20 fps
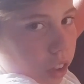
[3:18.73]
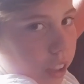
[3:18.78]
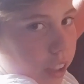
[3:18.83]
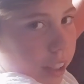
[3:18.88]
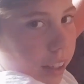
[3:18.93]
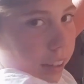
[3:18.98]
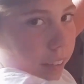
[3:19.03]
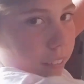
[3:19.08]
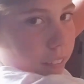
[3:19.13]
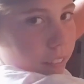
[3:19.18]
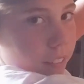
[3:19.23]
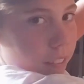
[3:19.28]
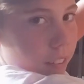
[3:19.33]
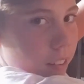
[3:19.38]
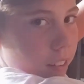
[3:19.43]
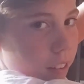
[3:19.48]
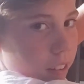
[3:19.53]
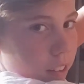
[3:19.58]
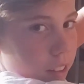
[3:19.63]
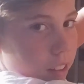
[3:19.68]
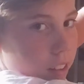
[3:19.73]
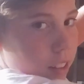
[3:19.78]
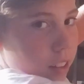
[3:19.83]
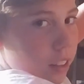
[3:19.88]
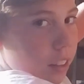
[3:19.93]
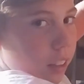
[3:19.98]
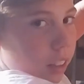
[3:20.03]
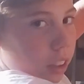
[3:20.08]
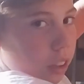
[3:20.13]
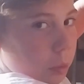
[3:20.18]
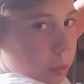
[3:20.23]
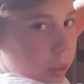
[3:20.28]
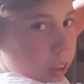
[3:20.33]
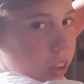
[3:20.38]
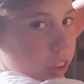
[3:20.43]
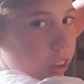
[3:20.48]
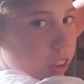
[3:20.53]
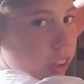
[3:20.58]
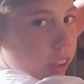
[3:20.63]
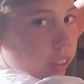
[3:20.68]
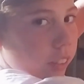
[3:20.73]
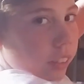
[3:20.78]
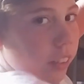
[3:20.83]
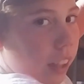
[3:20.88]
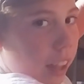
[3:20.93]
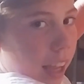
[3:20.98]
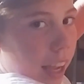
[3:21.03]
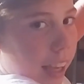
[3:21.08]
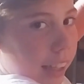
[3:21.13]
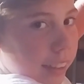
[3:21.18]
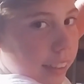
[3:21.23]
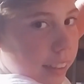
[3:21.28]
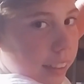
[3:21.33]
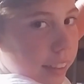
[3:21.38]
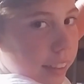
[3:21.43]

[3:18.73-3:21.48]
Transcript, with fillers: yeah, was my jersey last